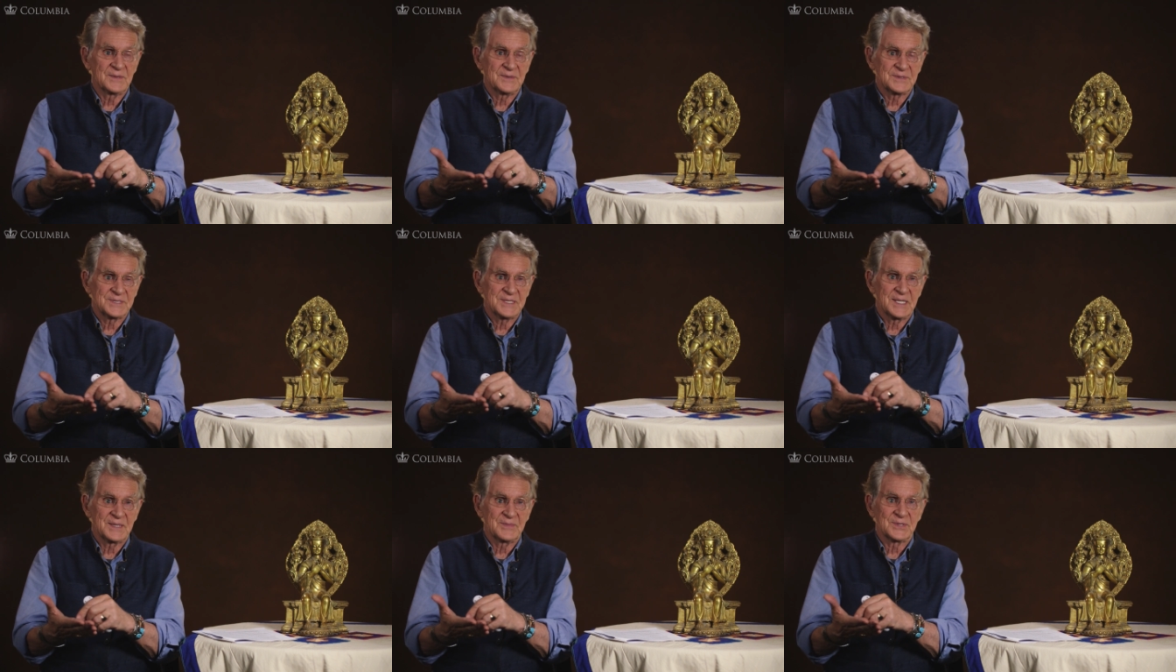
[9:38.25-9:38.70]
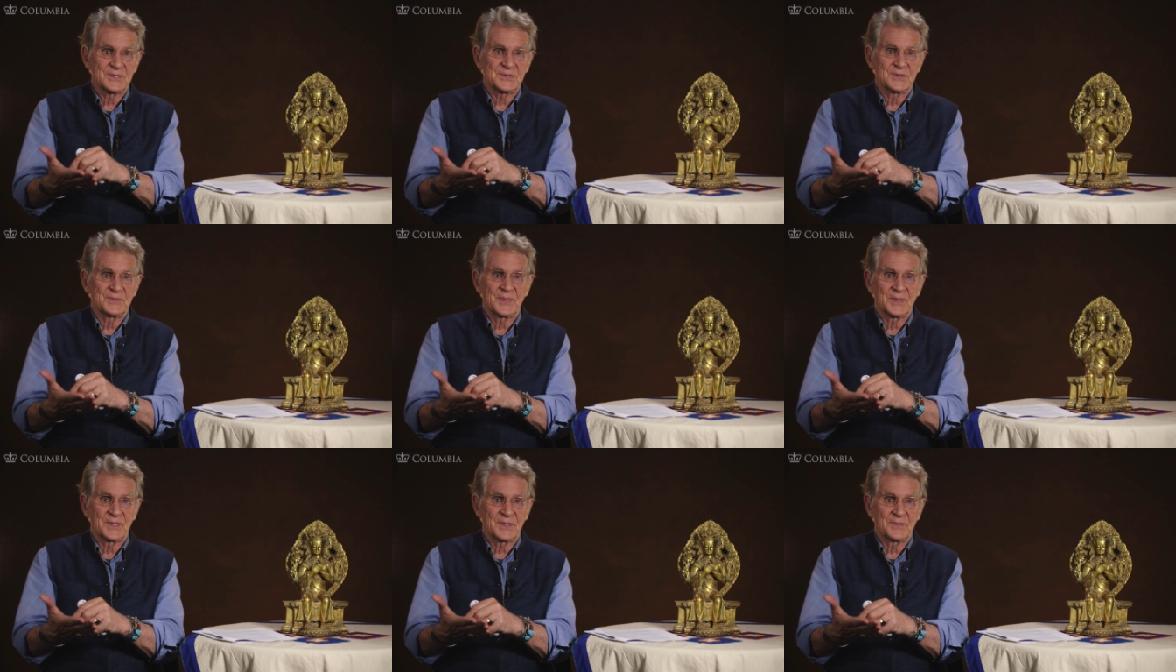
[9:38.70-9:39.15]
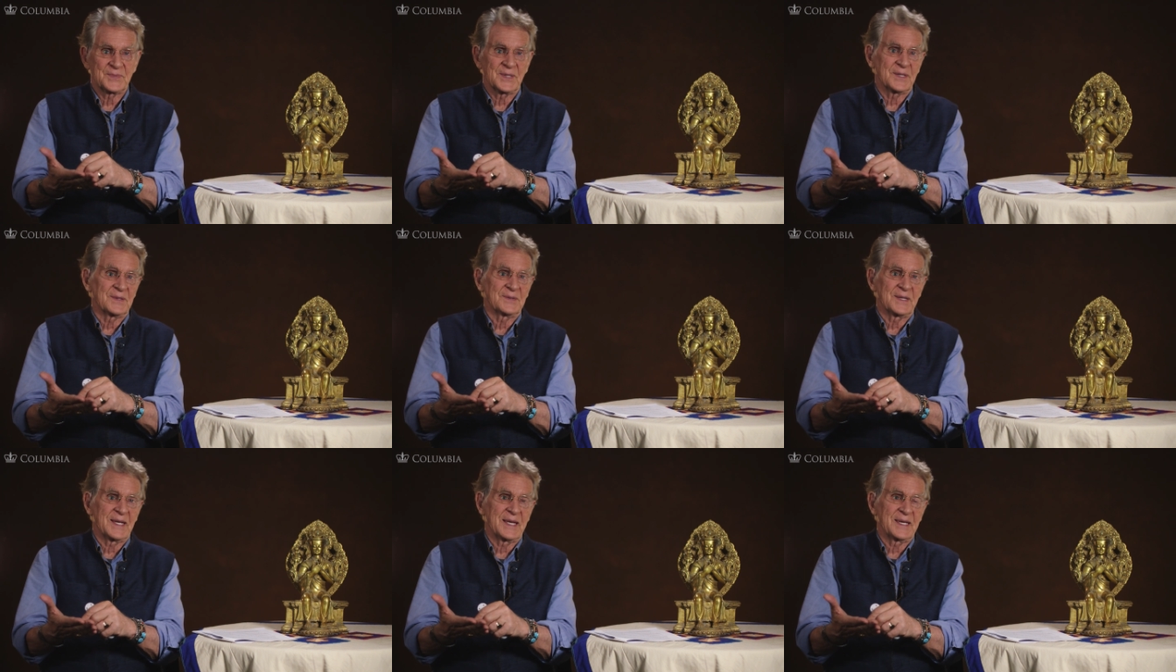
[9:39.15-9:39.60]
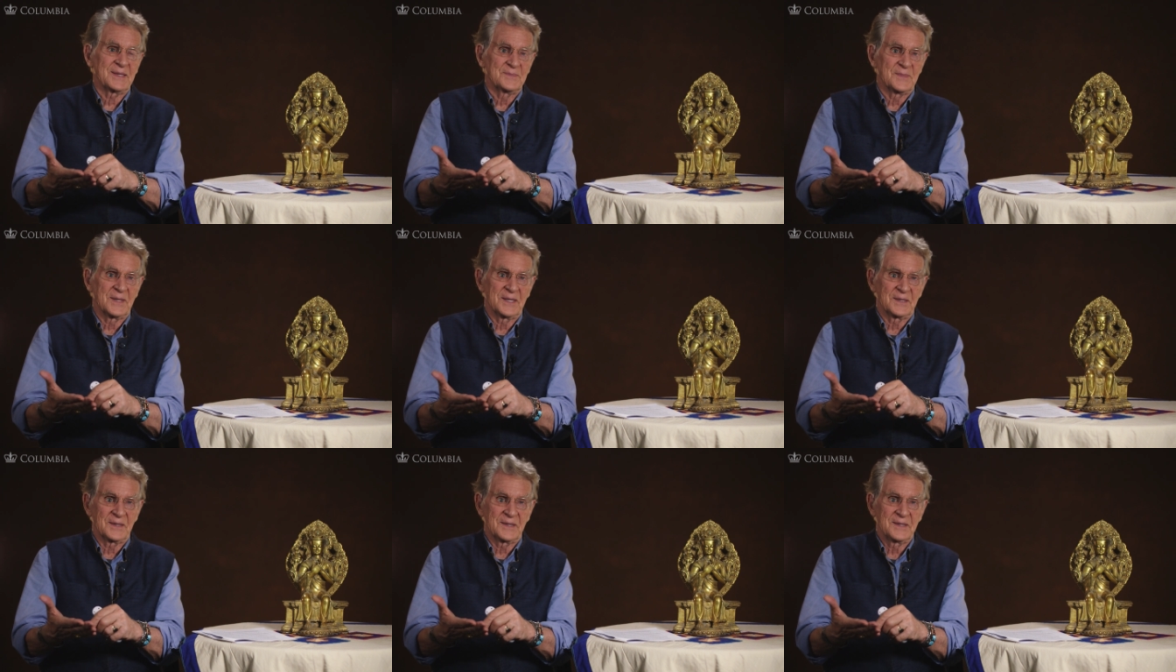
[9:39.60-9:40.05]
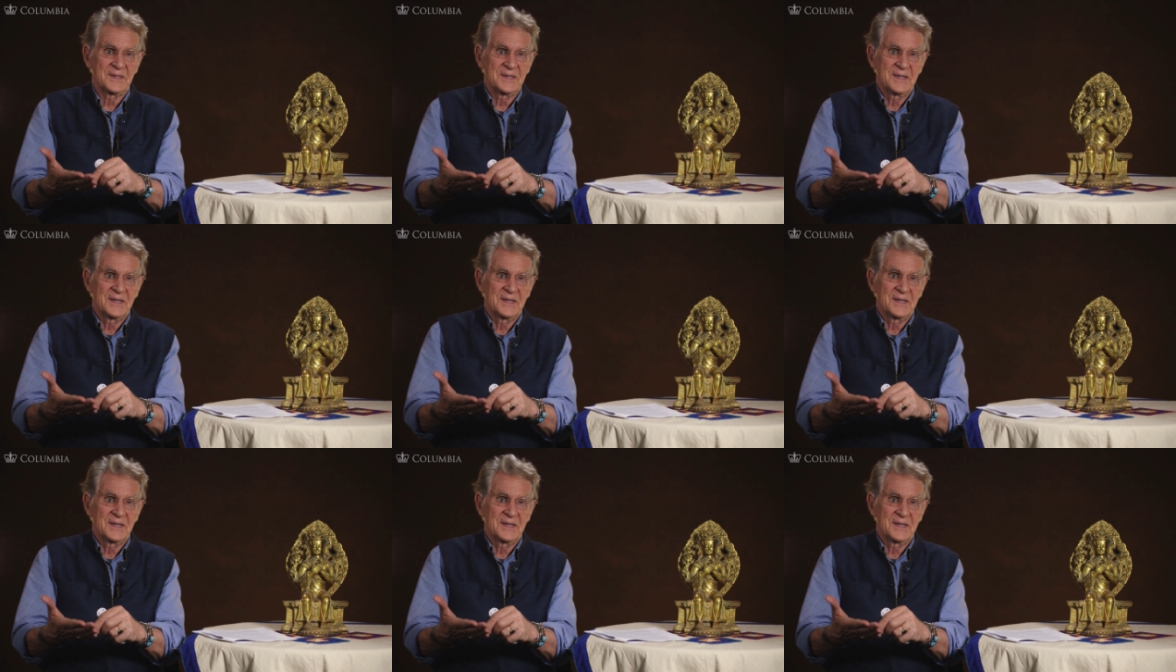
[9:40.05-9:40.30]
whose name was Upagupta, the head monk